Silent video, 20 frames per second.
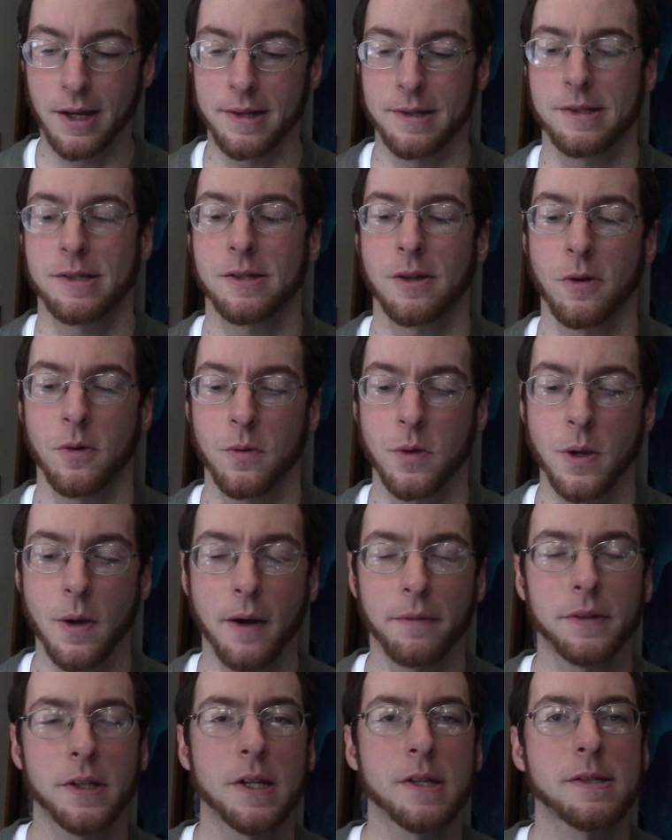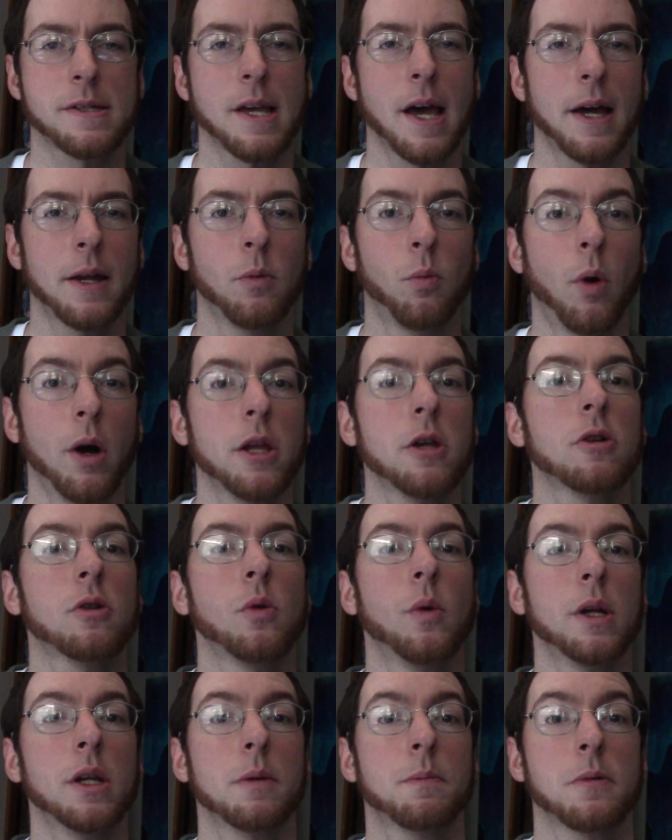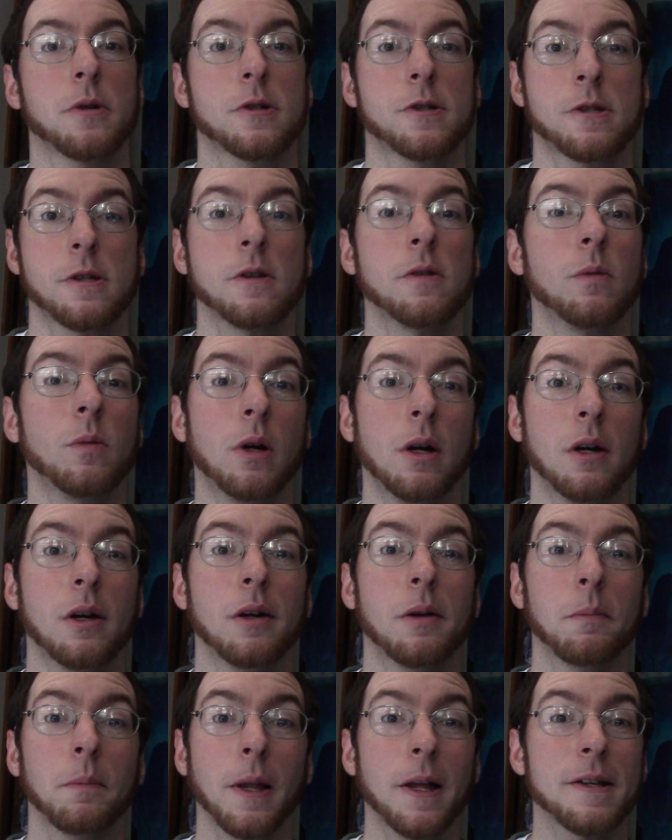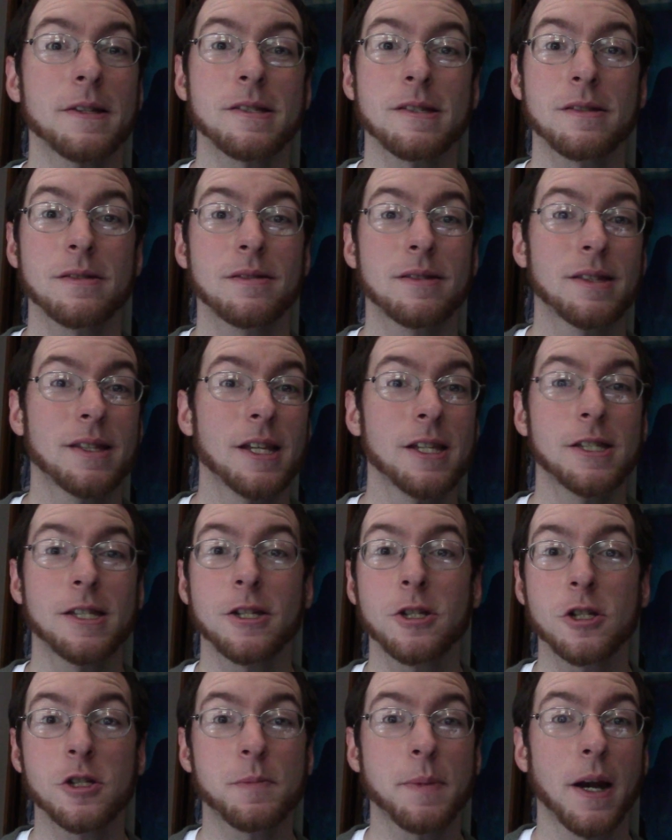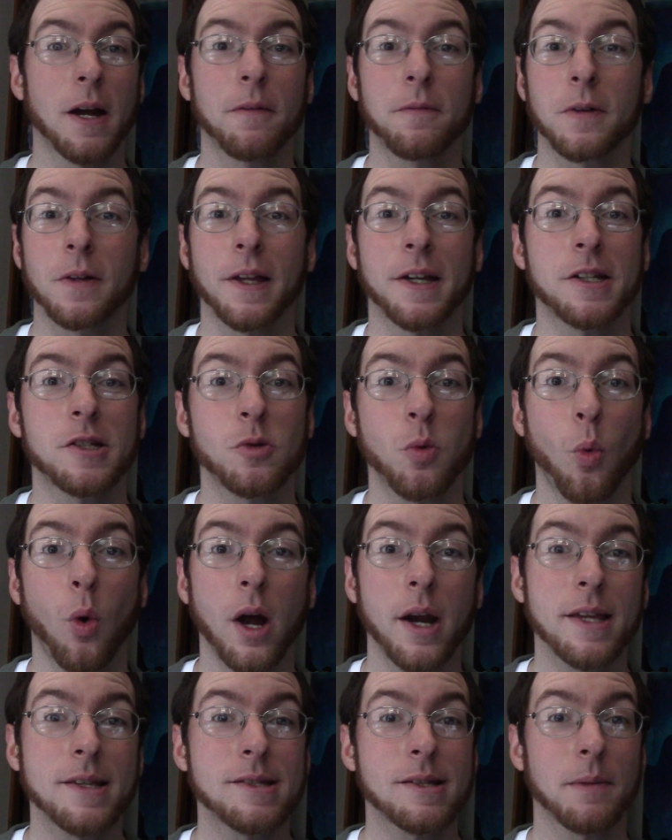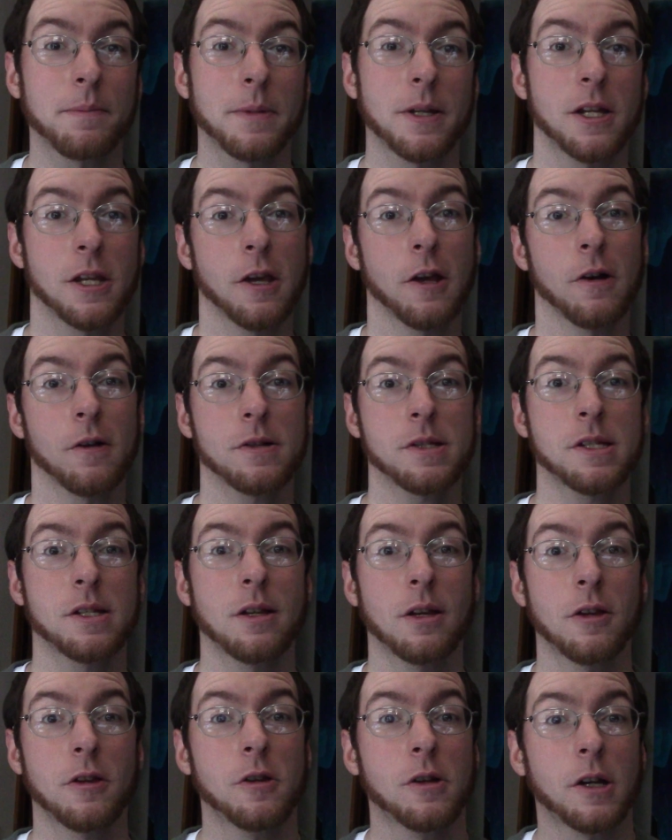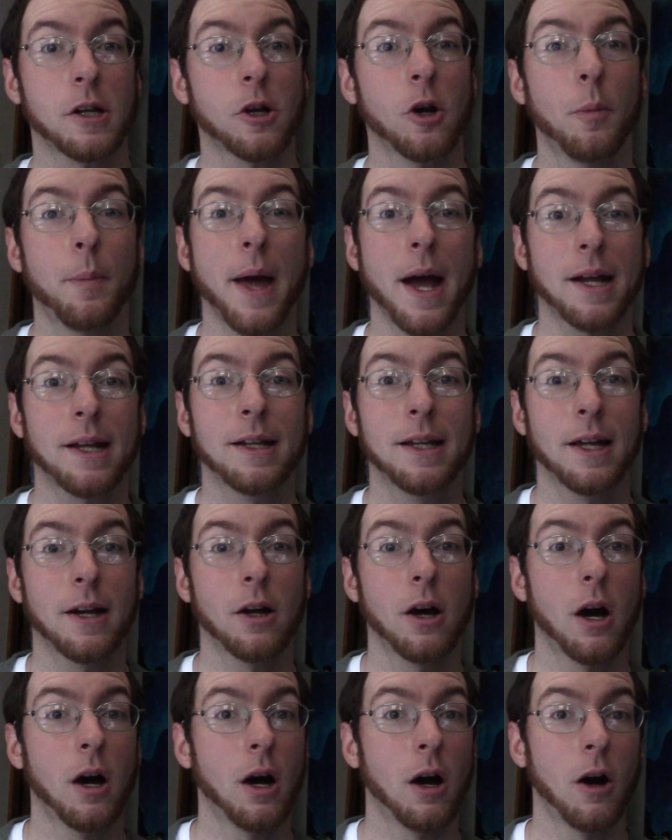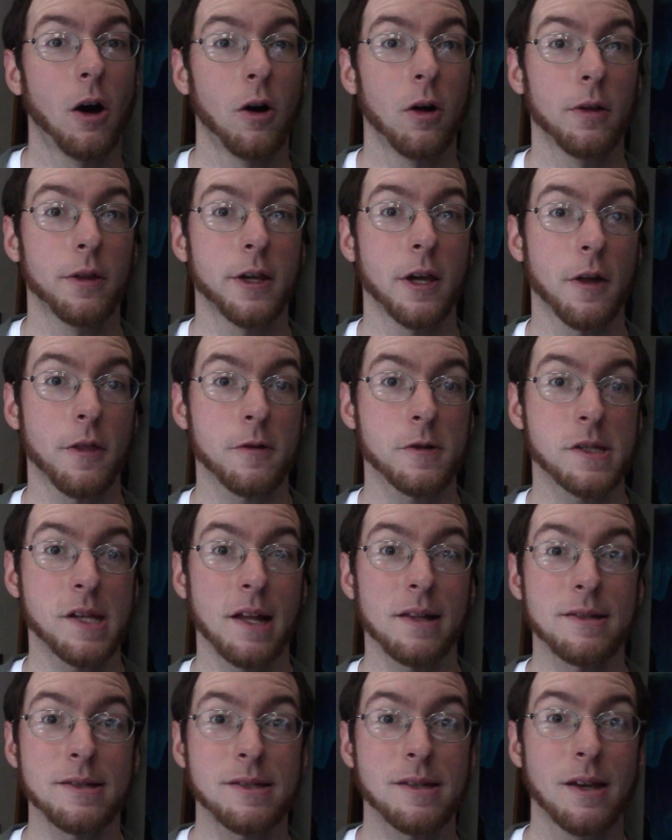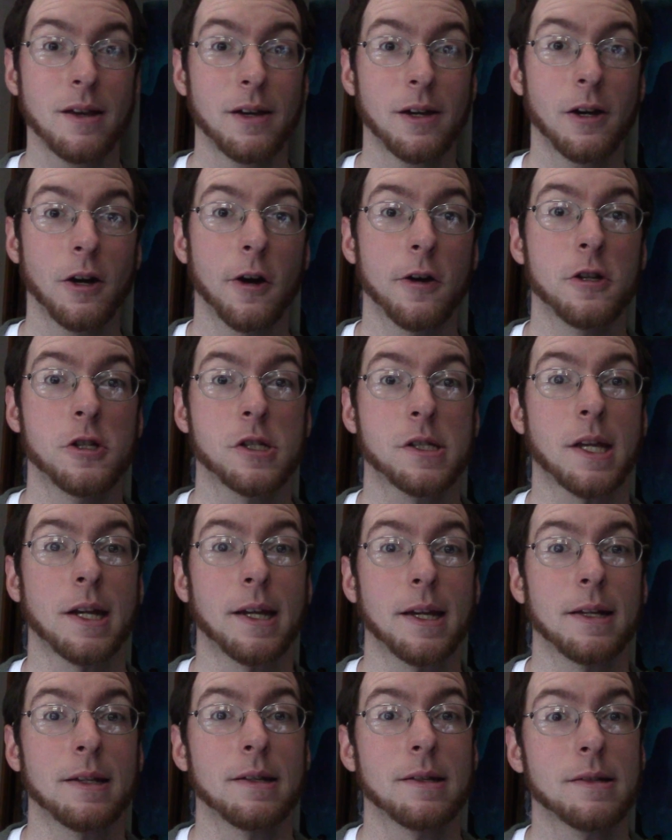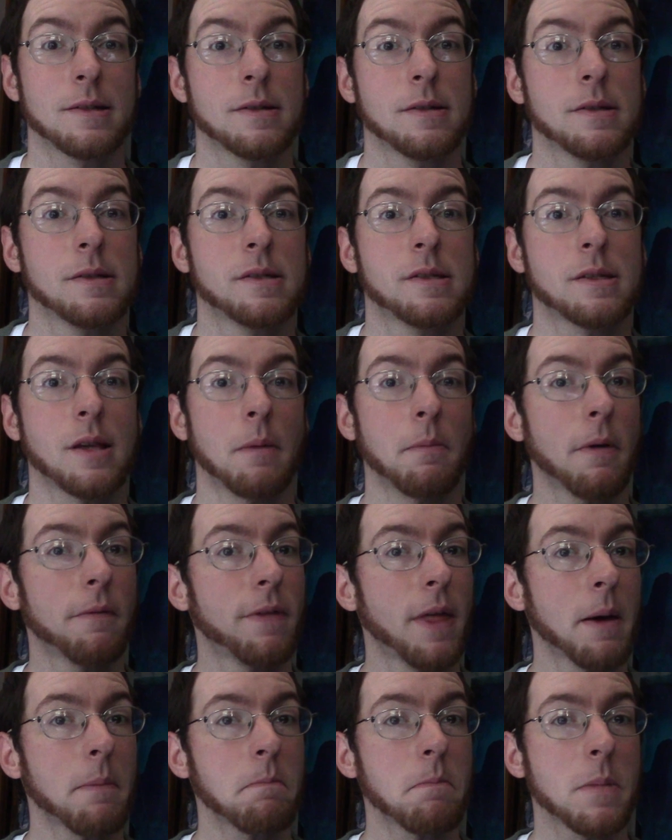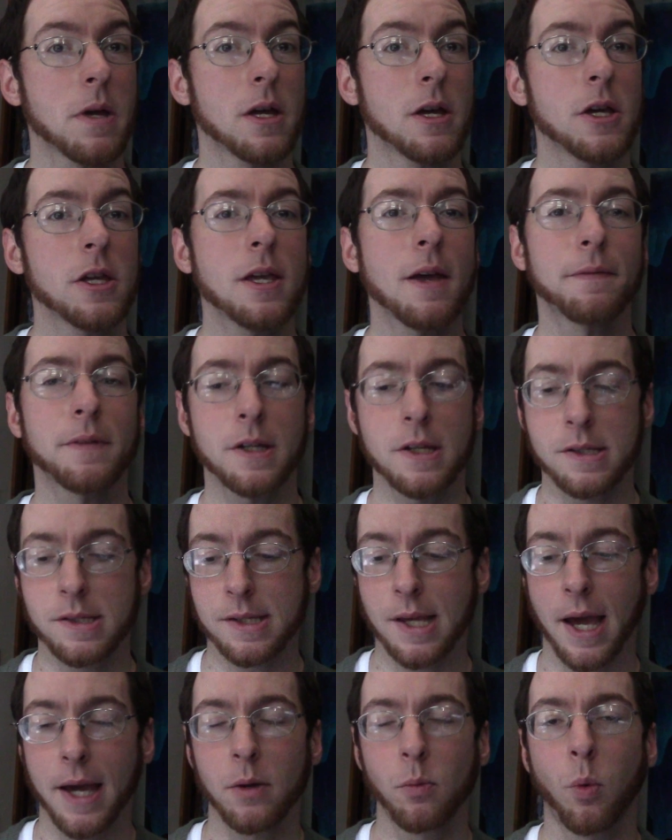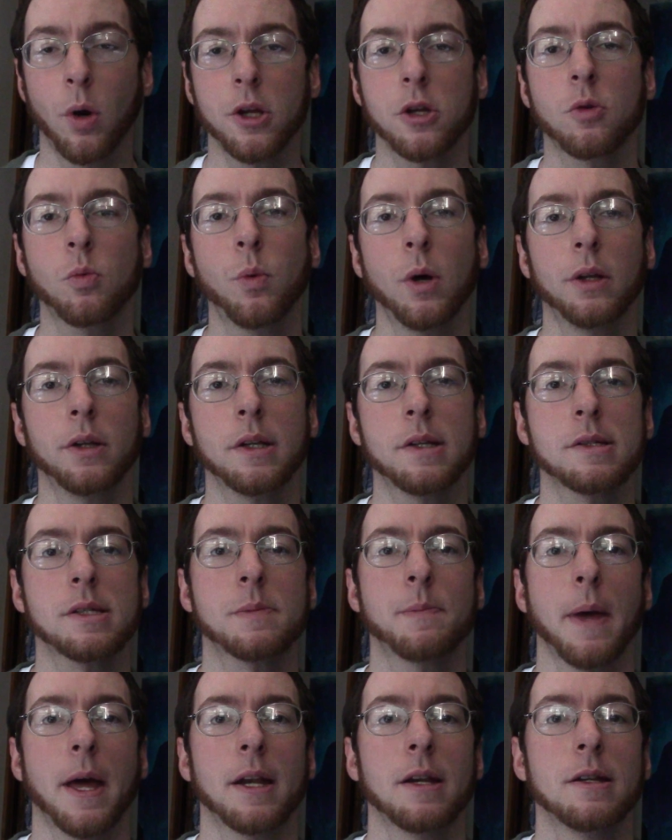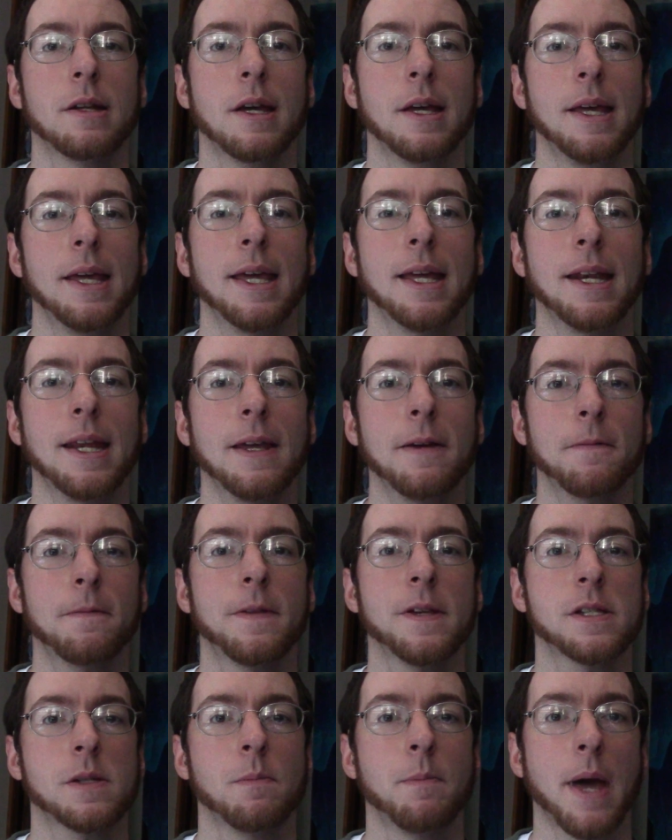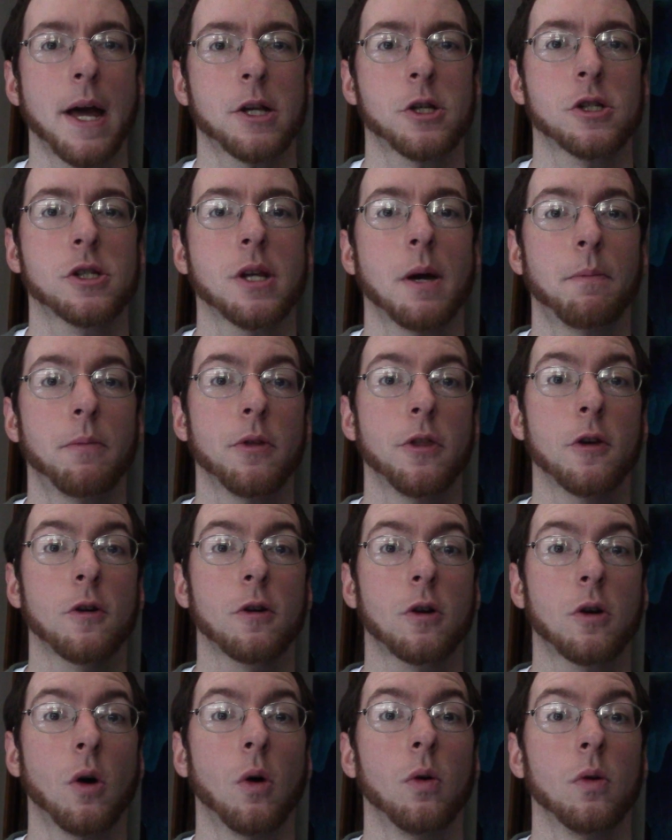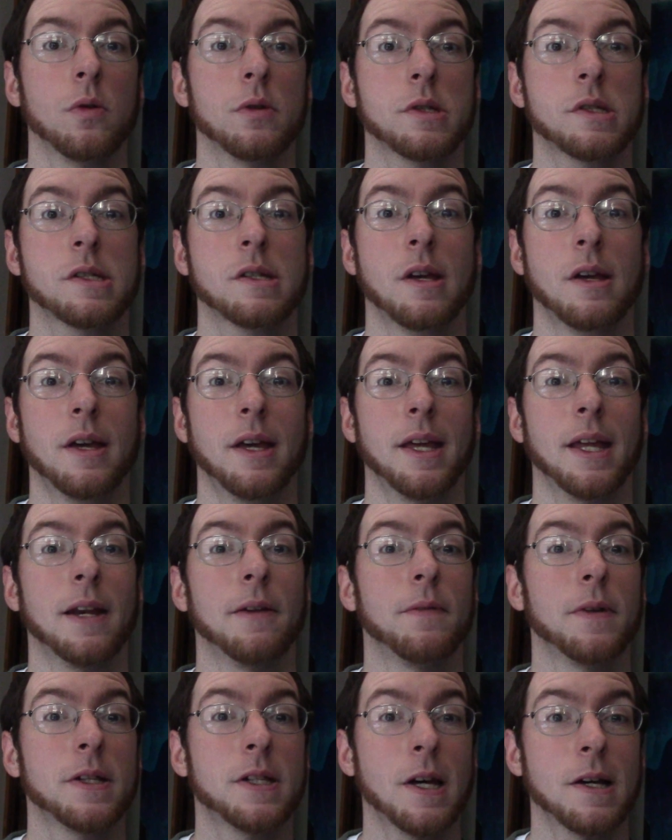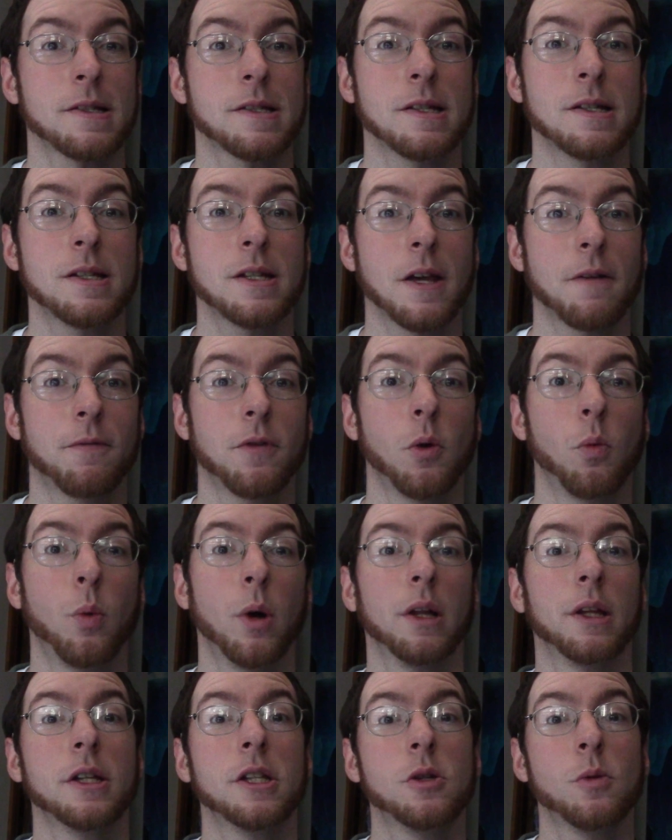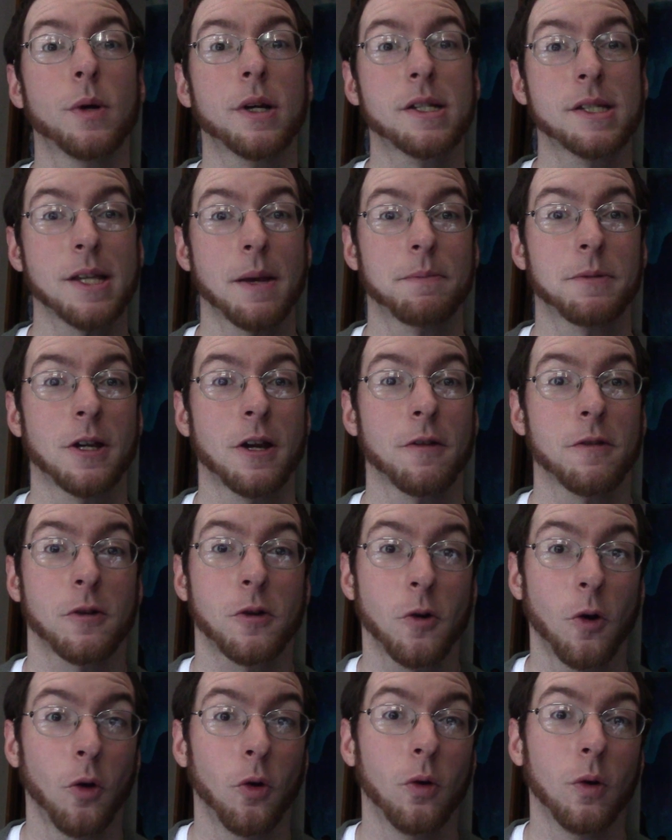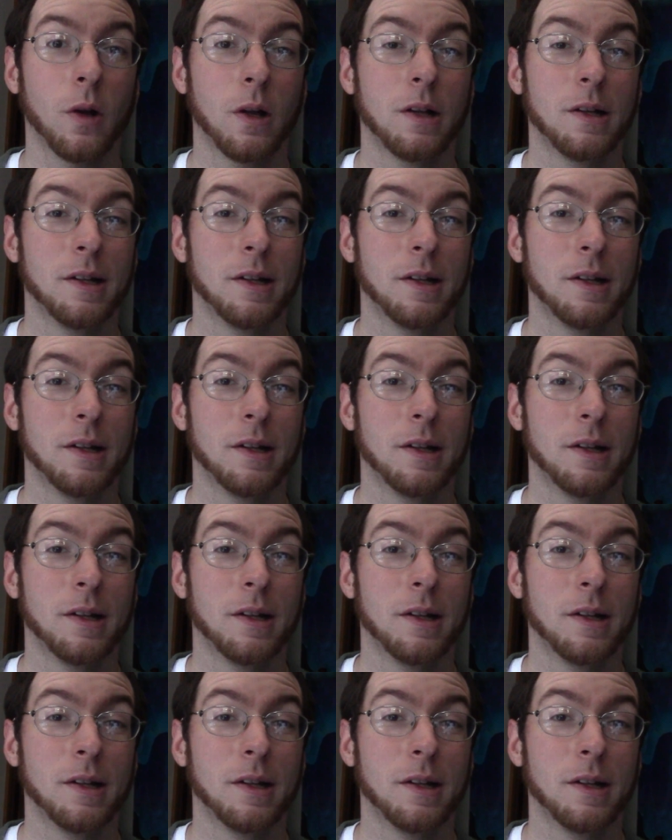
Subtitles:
So you have to decide what you're going to pursue. Plus, TCG's been out for like 20-something years. Are you going to go back and get all the other sets? Or are you just going to get some of them? You have to decide what you're willing to spend and if this matches up with your goals. And if it doesn't, if you're willing to accept another goal.